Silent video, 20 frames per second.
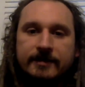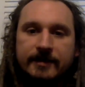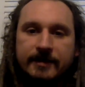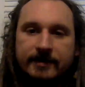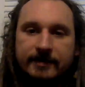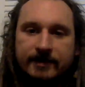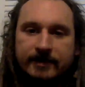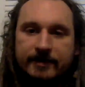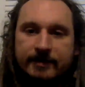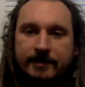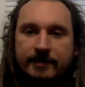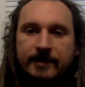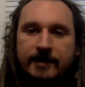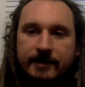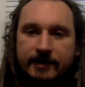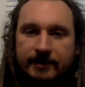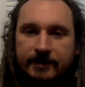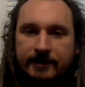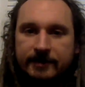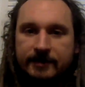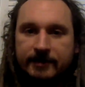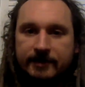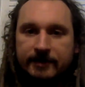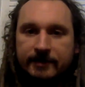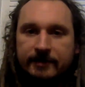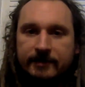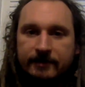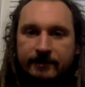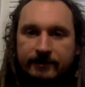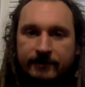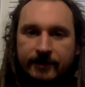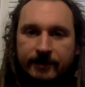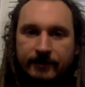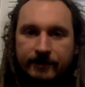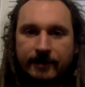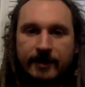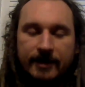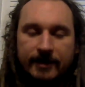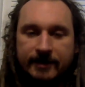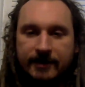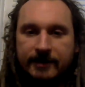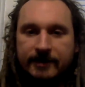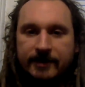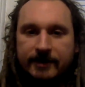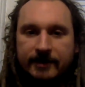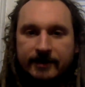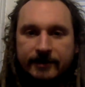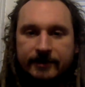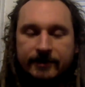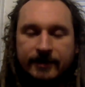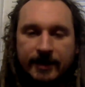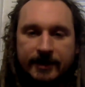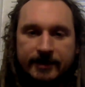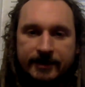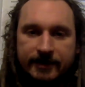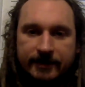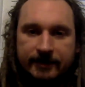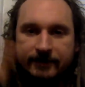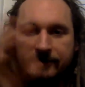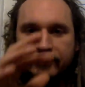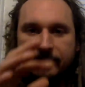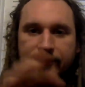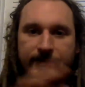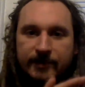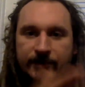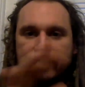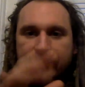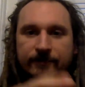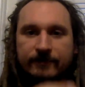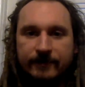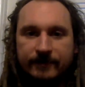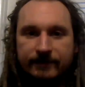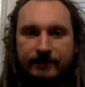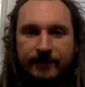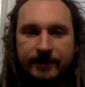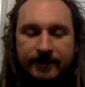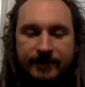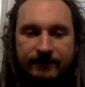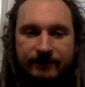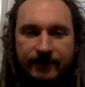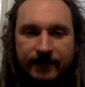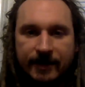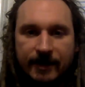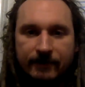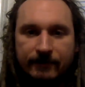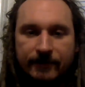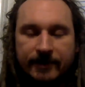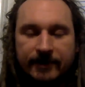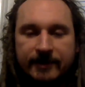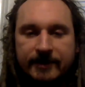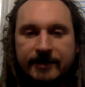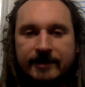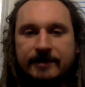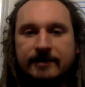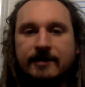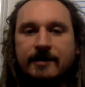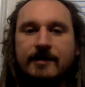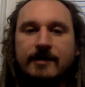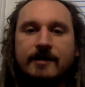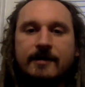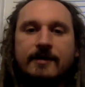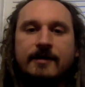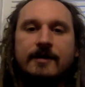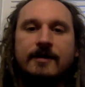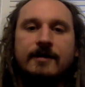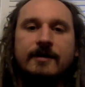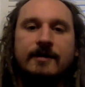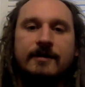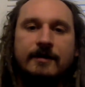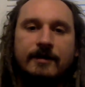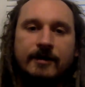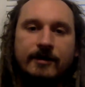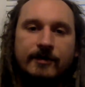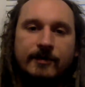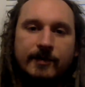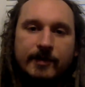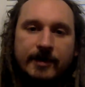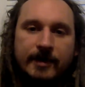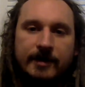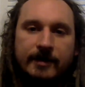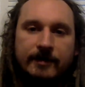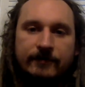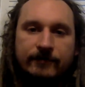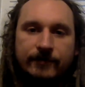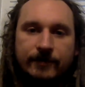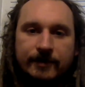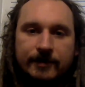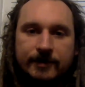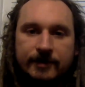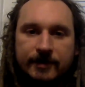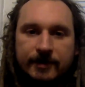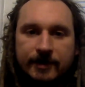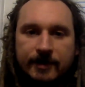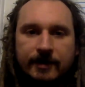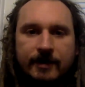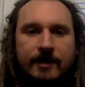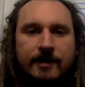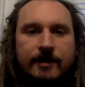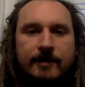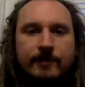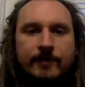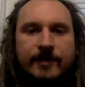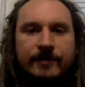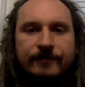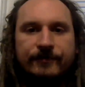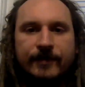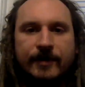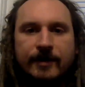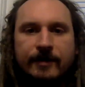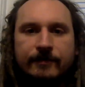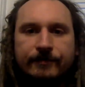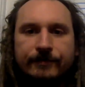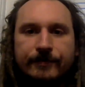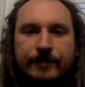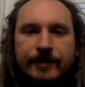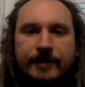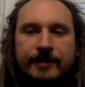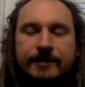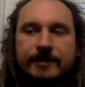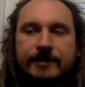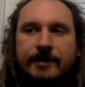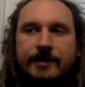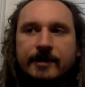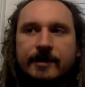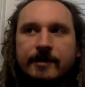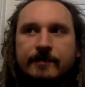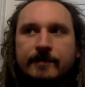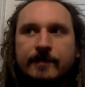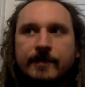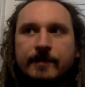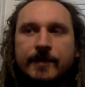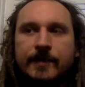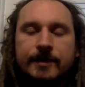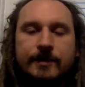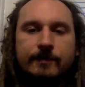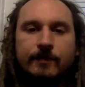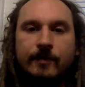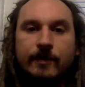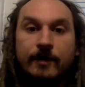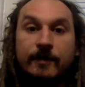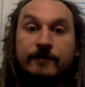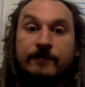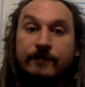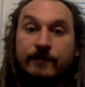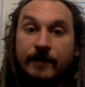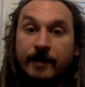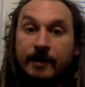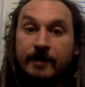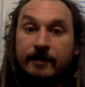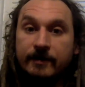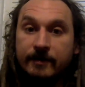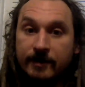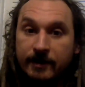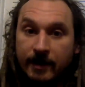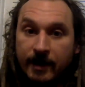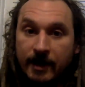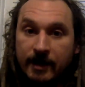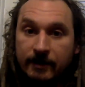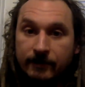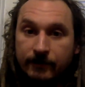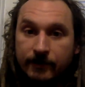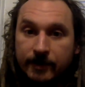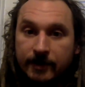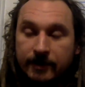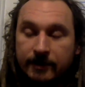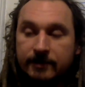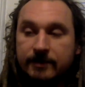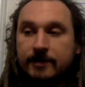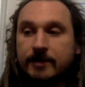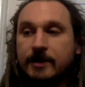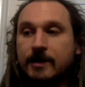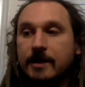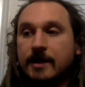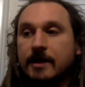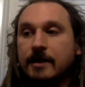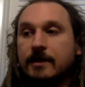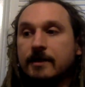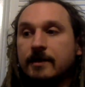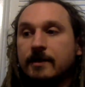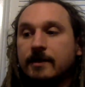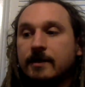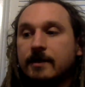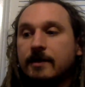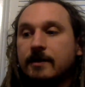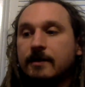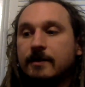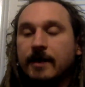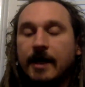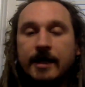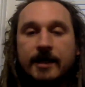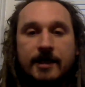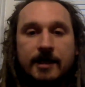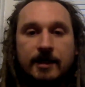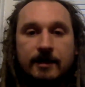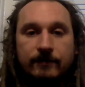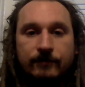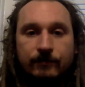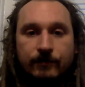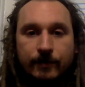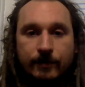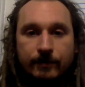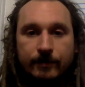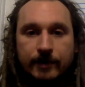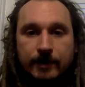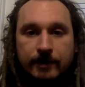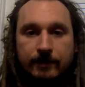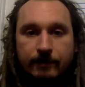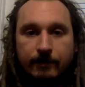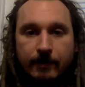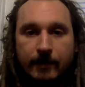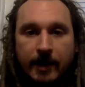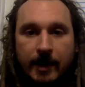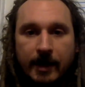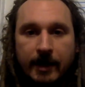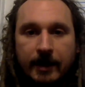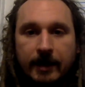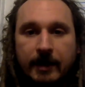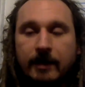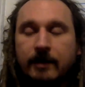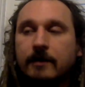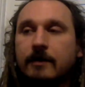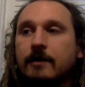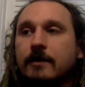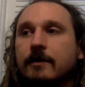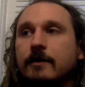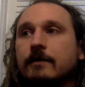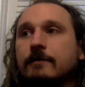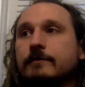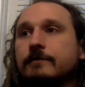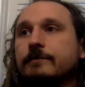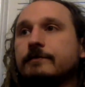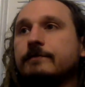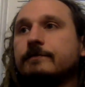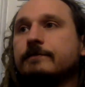let's throw a rock in the direction so it'll move and we can figure out what it is. But unfortunately, my friend was much more afraid than I was, and that kind of ruined my